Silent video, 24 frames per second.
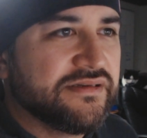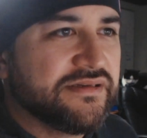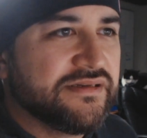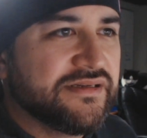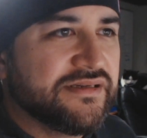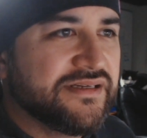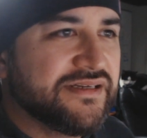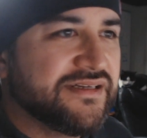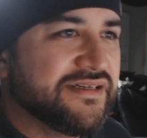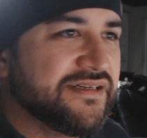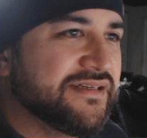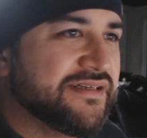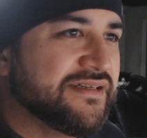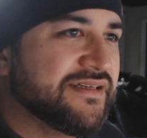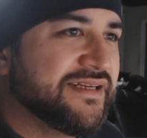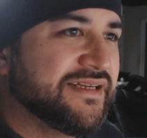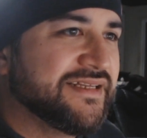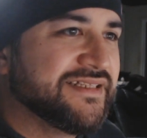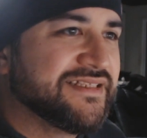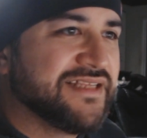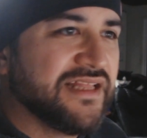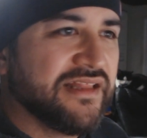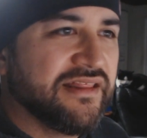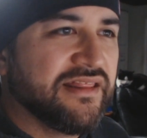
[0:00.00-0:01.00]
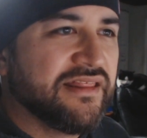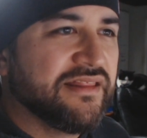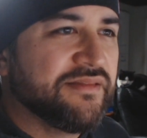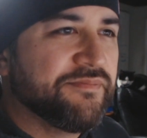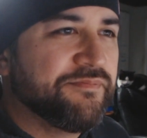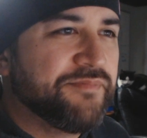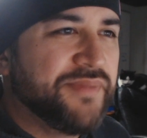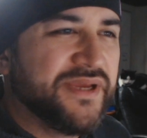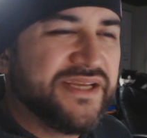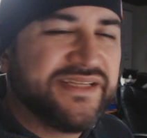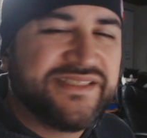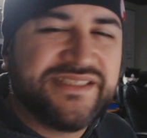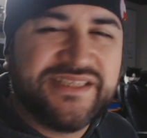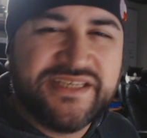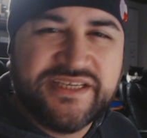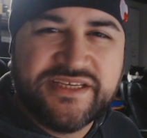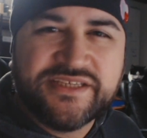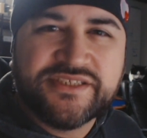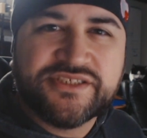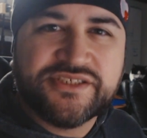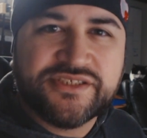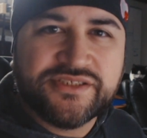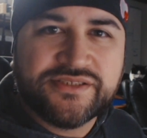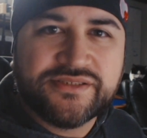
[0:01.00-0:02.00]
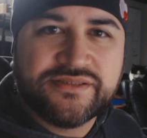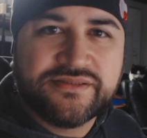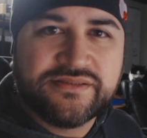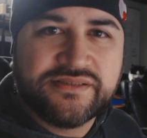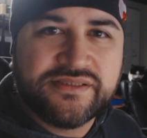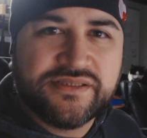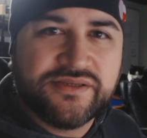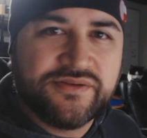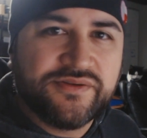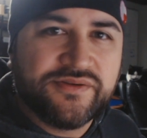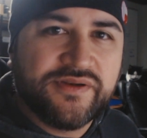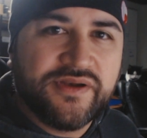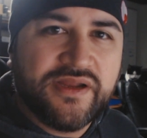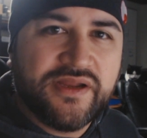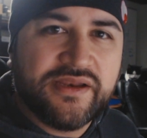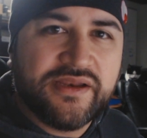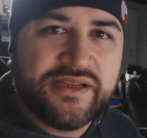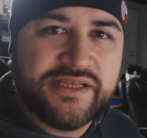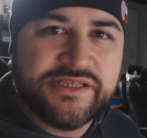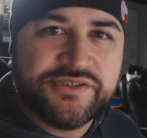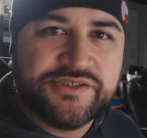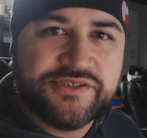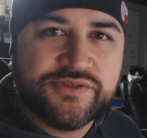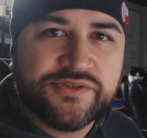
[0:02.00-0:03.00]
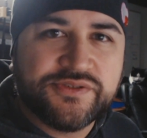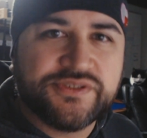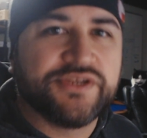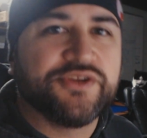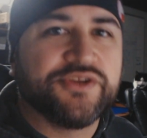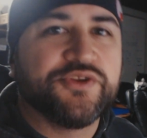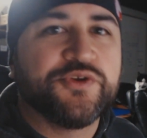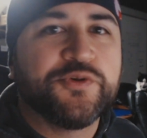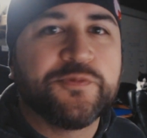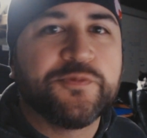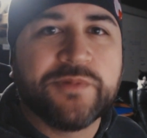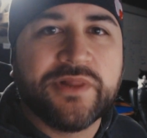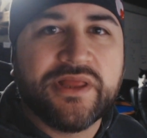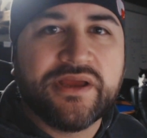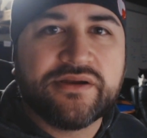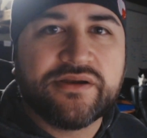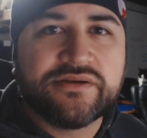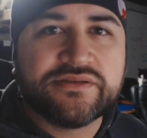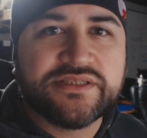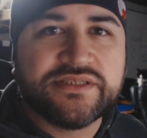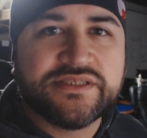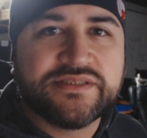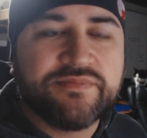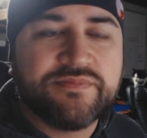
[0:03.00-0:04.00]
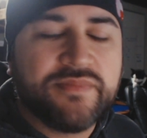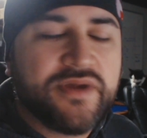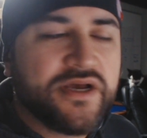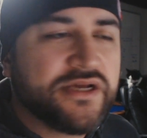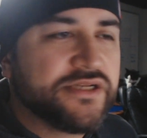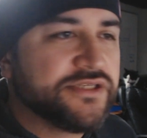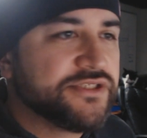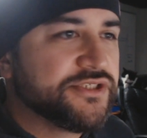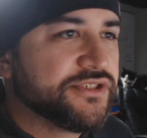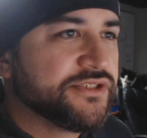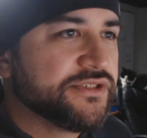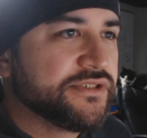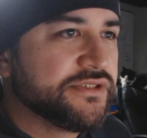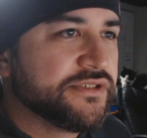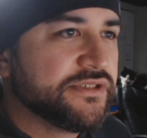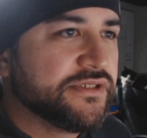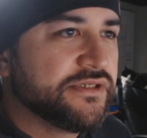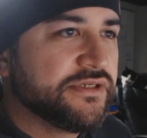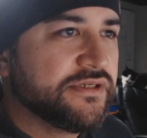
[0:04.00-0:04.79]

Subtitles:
It's a big teach, so you're not introducing new players as much.